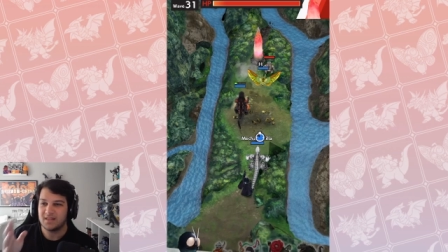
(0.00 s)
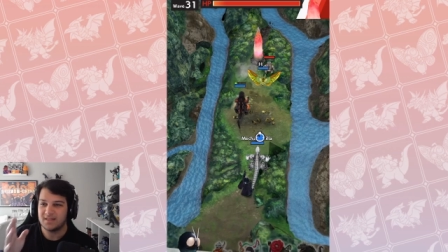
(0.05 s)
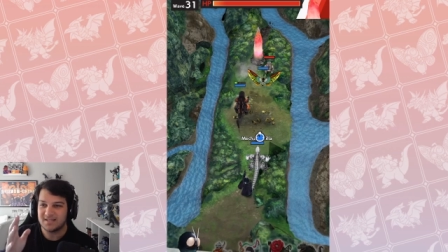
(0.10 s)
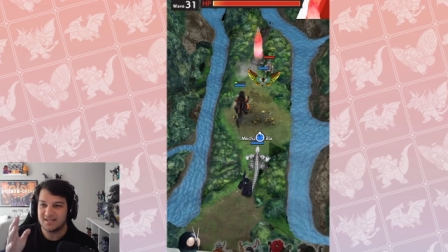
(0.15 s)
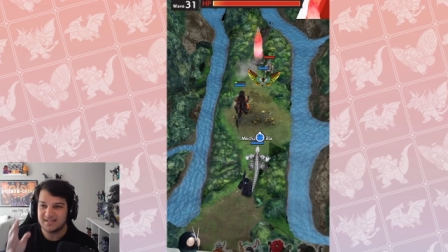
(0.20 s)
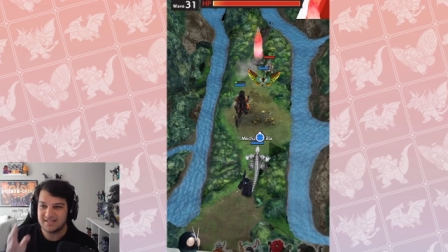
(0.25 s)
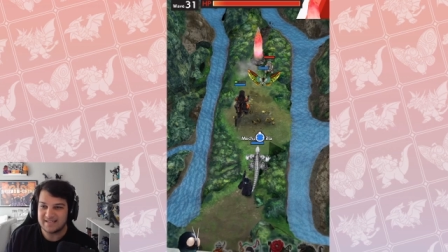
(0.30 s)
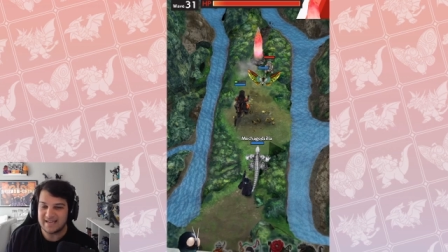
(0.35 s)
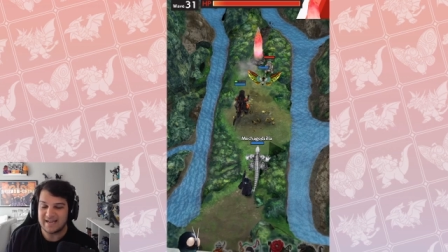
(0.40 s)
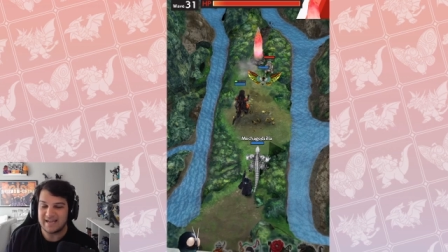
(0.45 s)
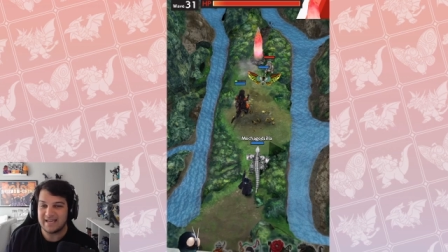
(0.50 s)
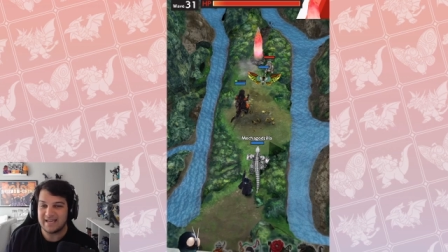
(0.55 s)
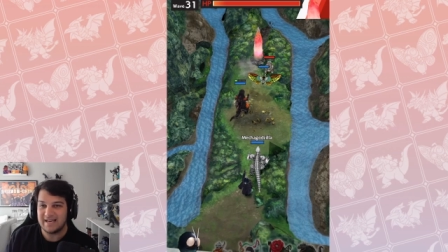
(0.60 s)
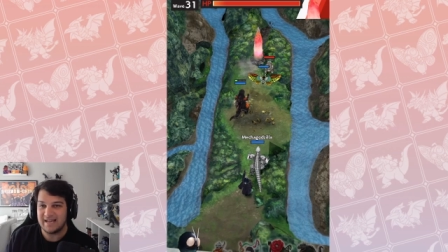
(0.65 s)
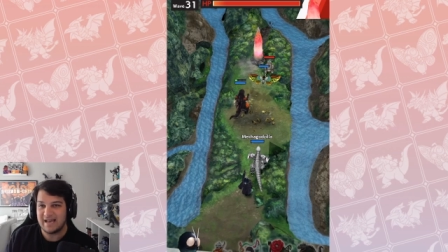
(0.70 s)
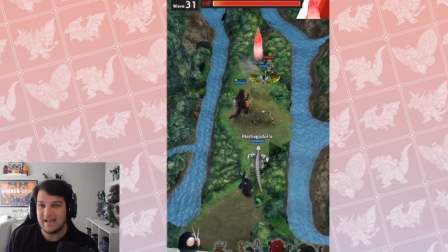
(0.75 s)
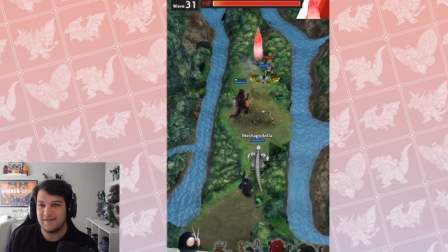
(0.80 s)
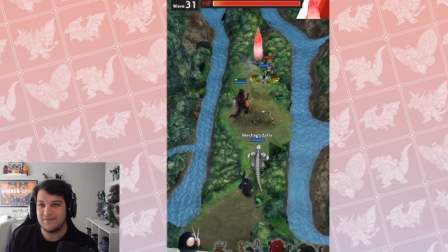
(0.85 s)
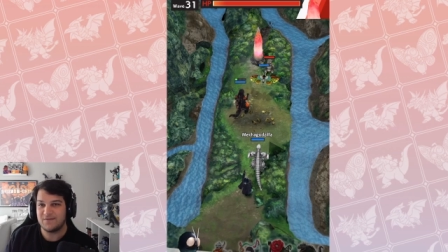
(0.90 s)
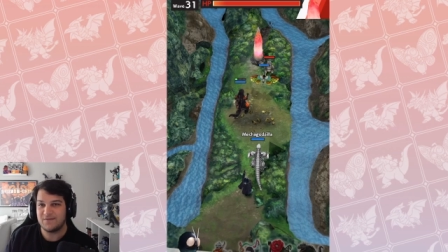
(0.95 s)
The second
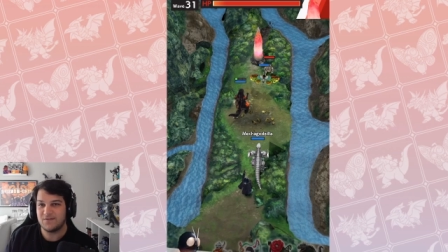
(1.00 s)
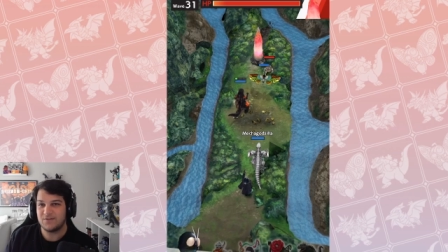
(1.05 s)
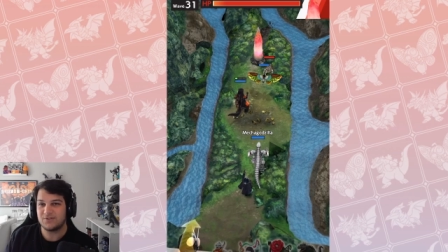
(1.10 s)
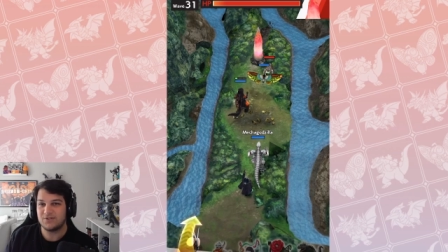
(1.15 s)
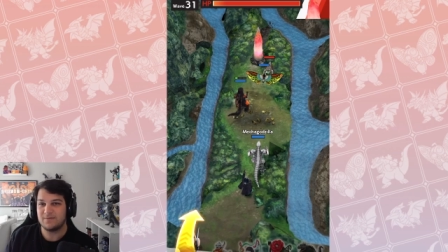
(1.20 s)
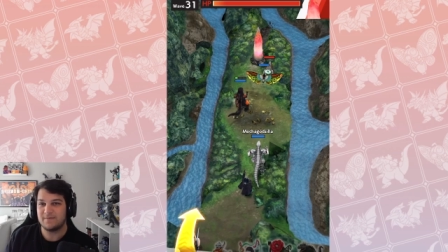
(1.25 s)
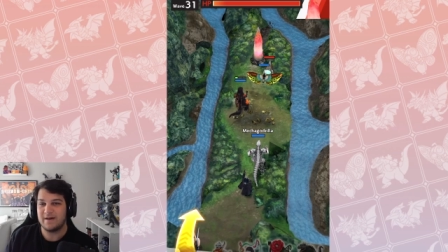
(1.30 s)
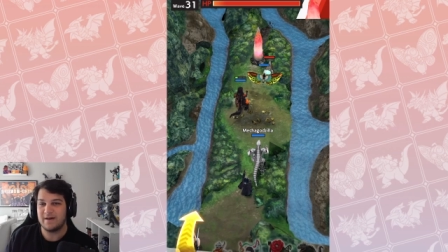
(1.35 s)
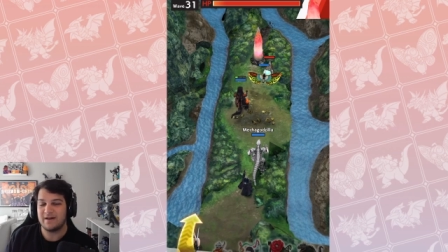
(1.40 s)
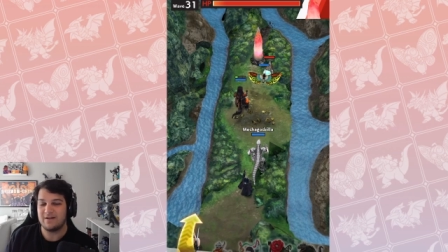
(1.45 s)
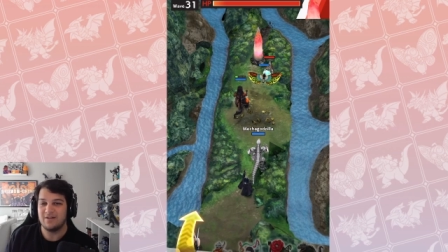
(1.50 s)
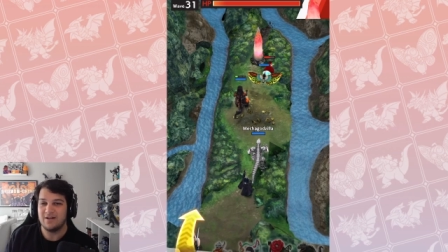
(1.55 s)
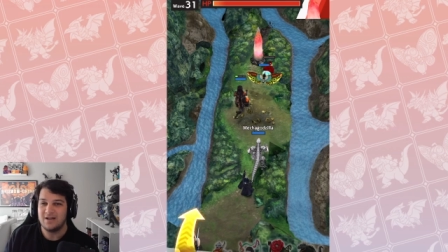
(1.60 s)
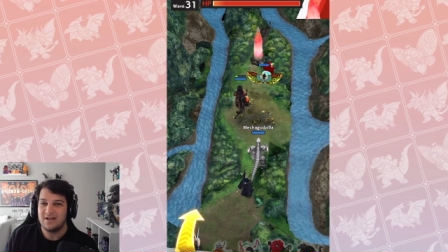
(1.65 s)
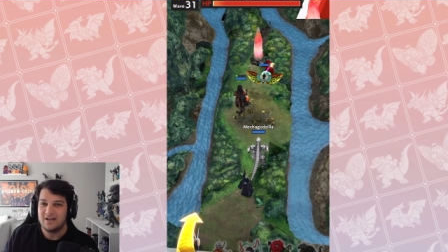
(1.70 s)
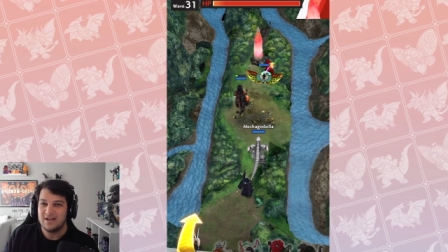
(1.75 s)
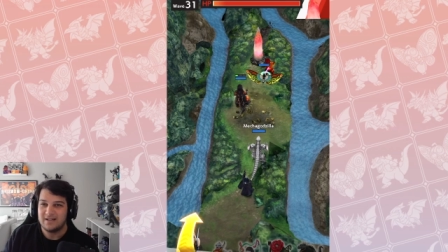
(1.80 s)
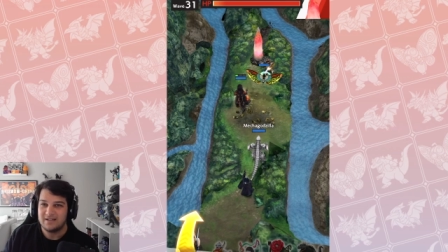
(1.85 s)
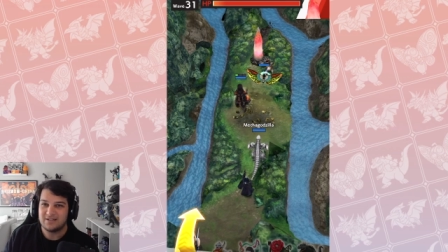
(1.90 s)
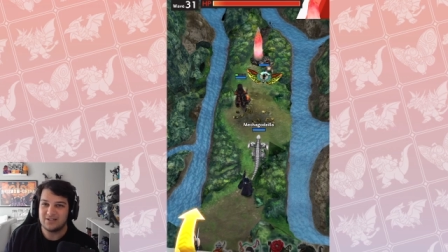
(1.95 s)
half of All Star Battle
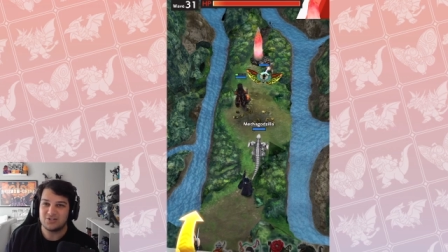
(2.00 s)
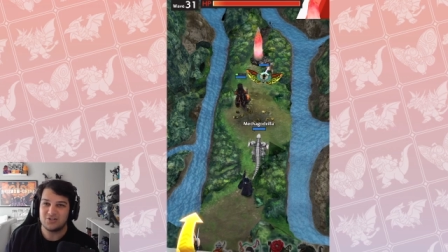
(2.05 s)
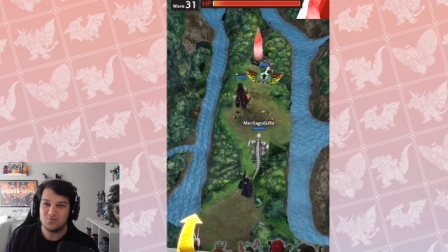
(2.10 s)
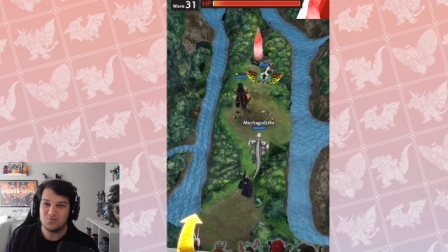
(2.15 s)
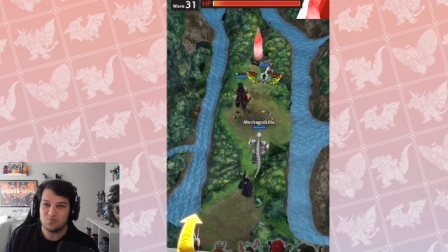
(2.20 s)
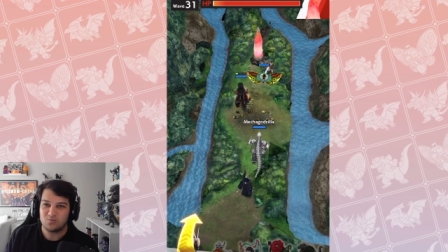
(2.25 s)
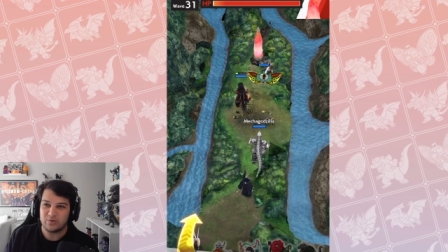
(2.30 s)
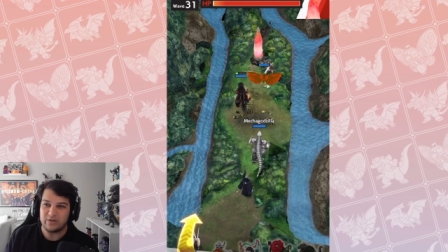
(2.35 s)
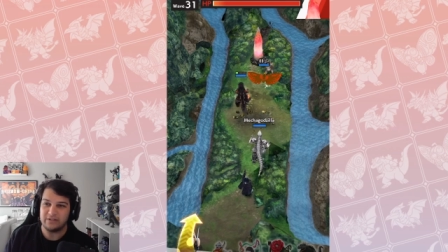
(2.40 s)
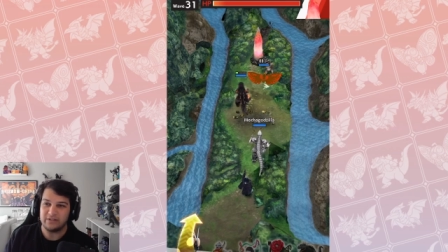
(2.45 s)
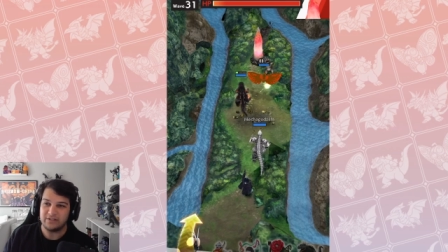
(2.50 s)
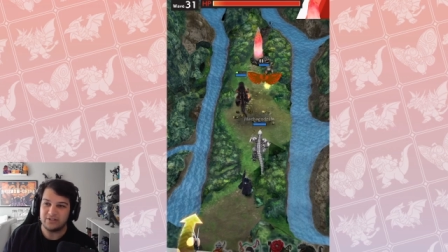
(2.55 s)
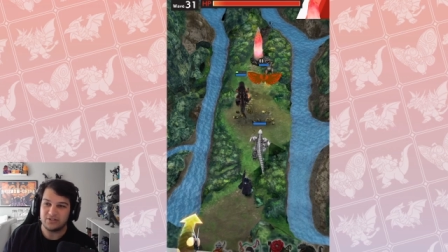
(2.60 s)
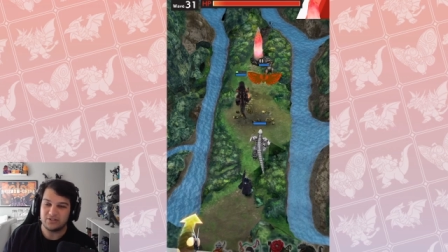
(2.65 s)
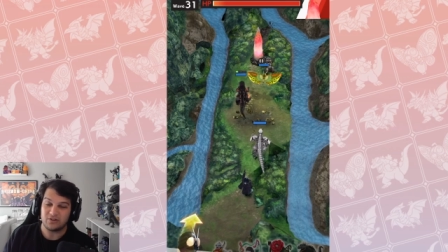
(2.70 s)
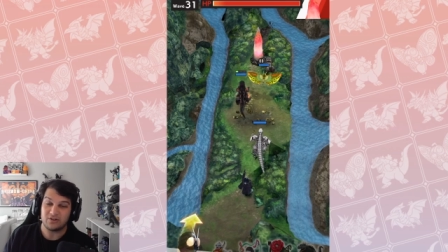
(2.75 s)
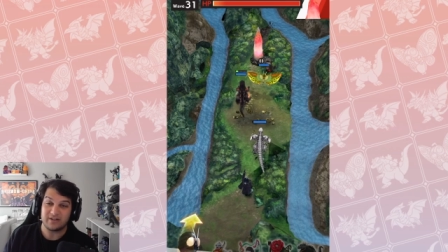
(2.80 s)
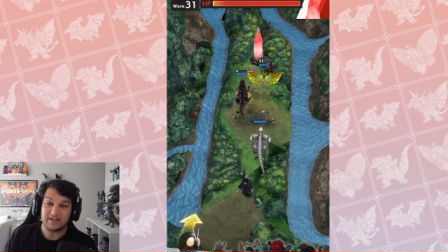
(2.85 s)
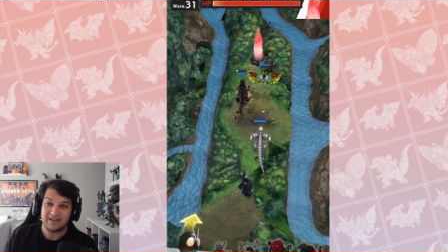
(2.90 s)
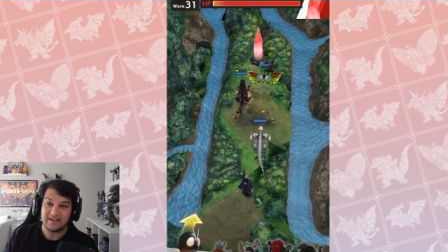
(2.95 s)
doesn't really
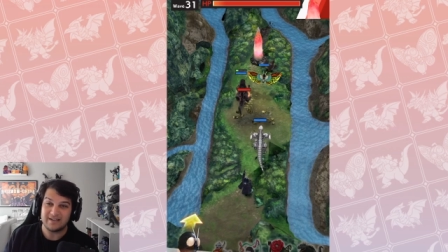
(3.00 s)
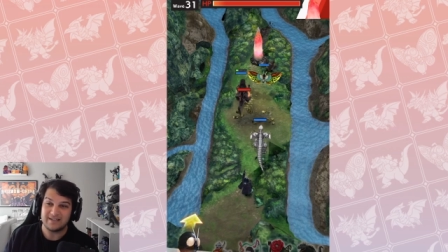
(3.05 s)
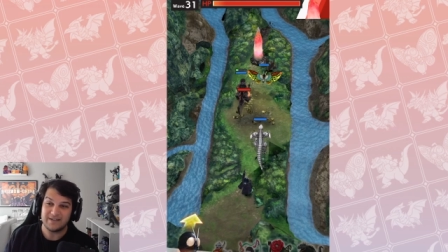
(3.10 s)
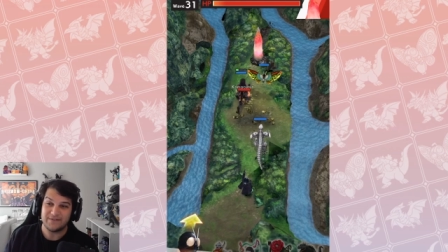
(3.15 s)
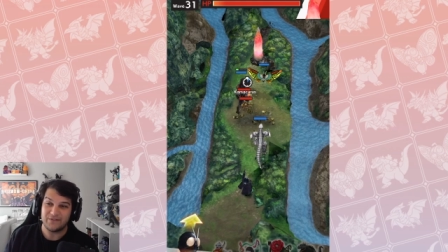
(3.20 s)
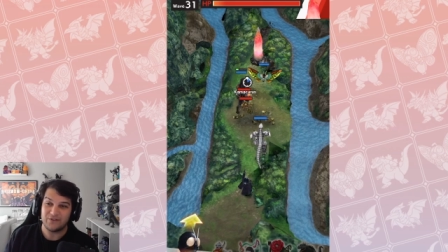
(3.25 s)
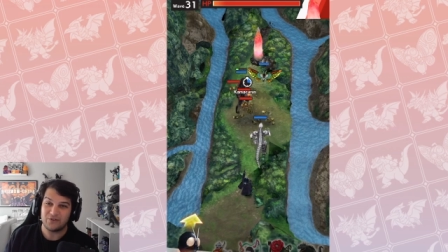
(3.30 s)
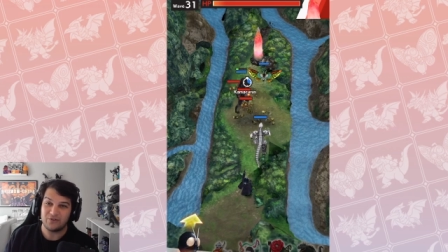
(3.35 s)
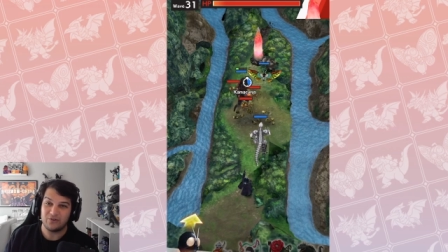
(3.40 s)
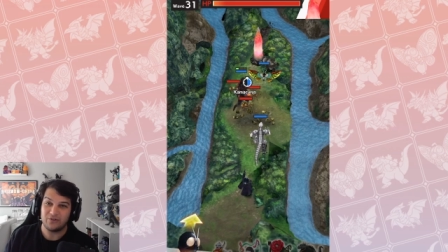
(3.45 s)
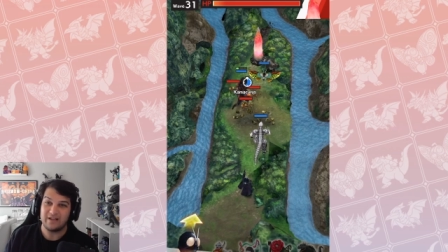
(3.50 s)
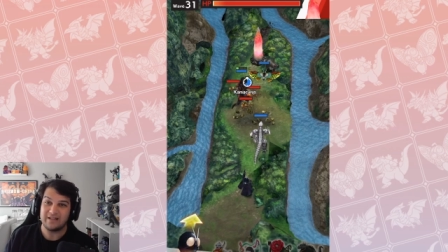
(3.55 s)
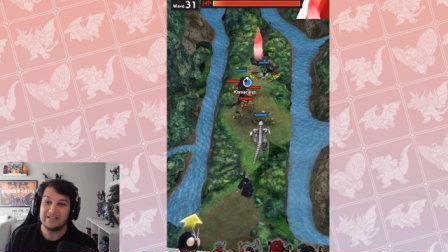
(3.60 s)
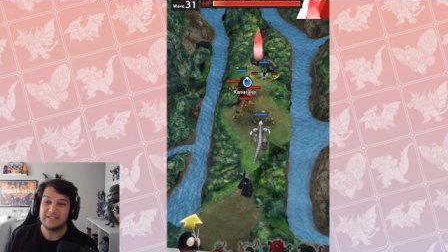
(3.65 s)
start getting difficult,